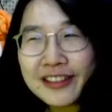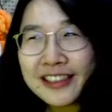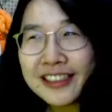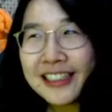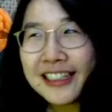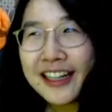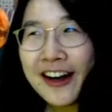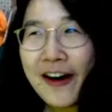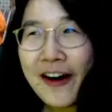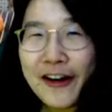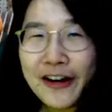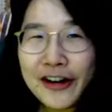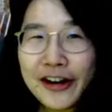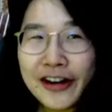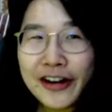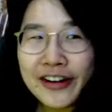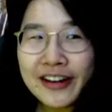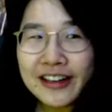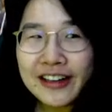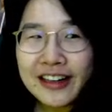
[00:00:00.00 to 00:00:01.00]
or
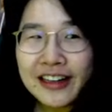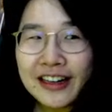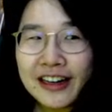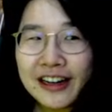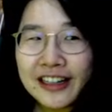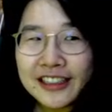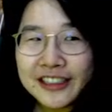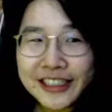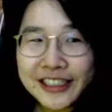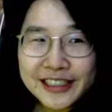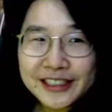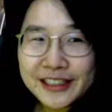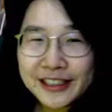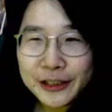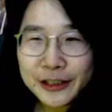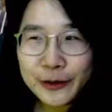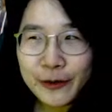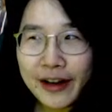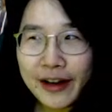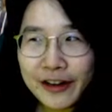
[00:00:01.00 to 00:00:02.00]
Justin's
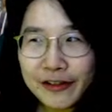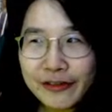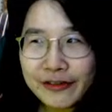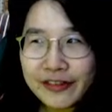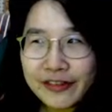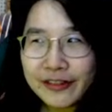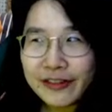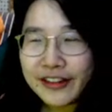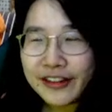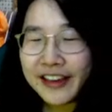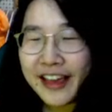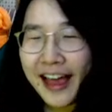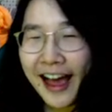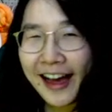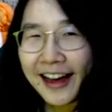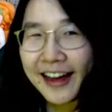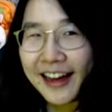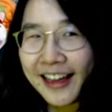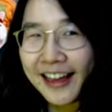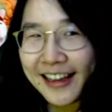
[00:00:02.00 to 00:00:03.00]
wife. Yeah,
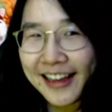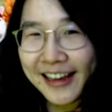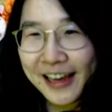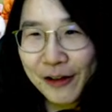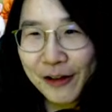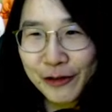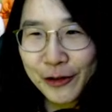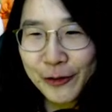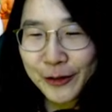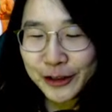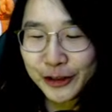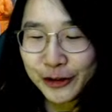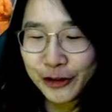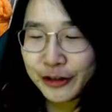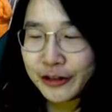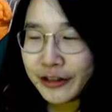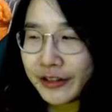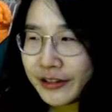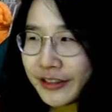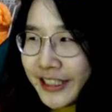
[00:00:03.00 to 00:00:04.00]
if you want to know the
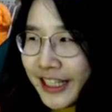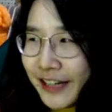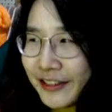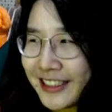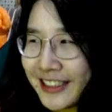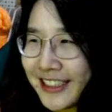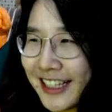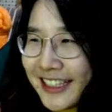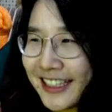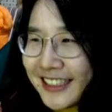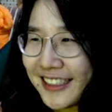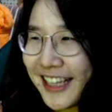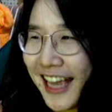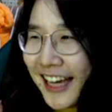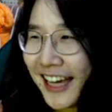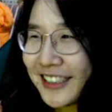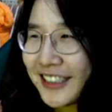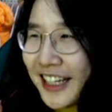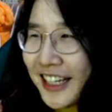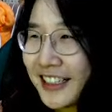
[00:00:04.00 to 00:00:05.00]
result, then yeah,
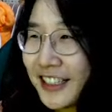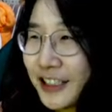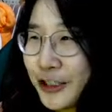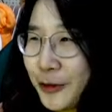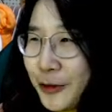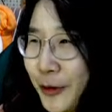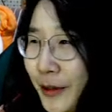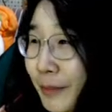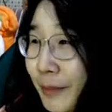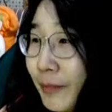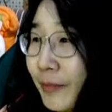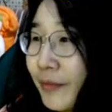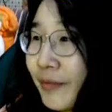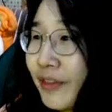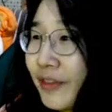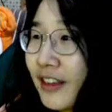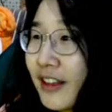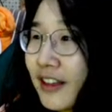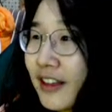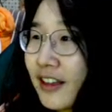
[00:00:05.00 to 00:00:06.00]
check the stream.
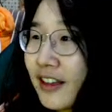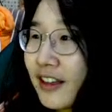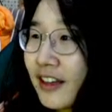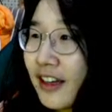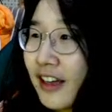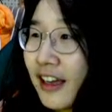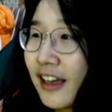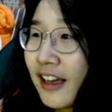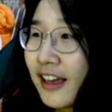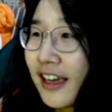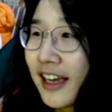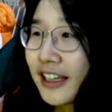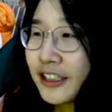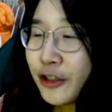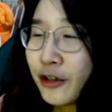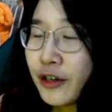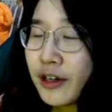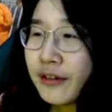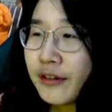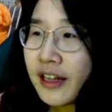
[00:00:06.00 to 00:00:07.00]
Yeah, so
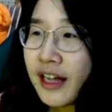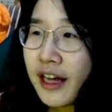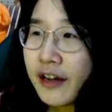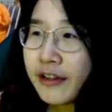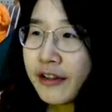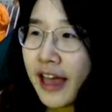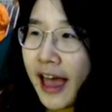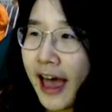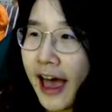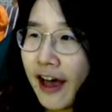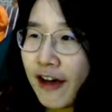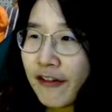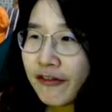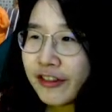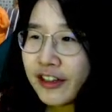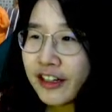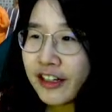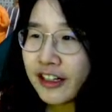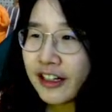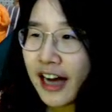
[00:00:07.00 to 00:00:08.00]
currently I already have
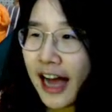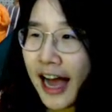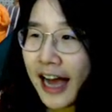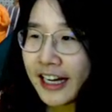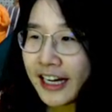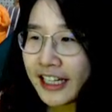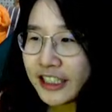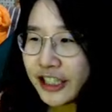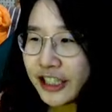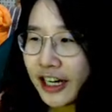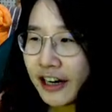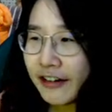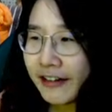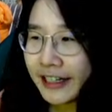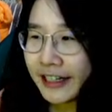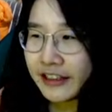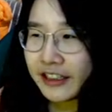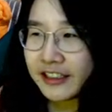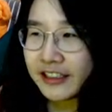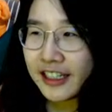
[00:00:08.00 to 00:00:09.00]
the Akachan
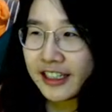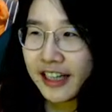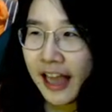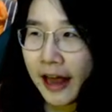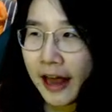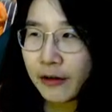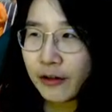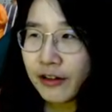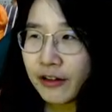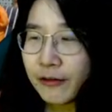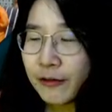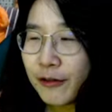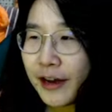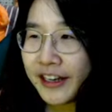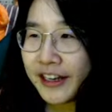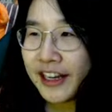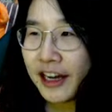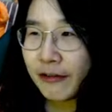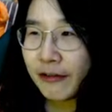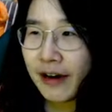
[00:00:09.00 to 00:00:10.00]
character that can running
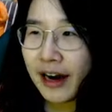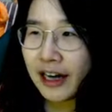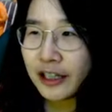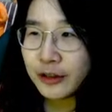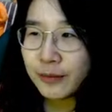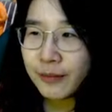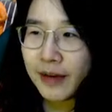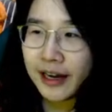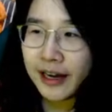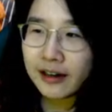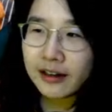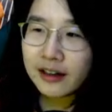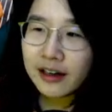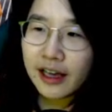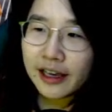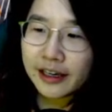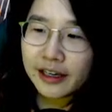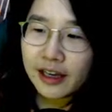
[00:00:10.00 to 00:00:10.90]
around, but like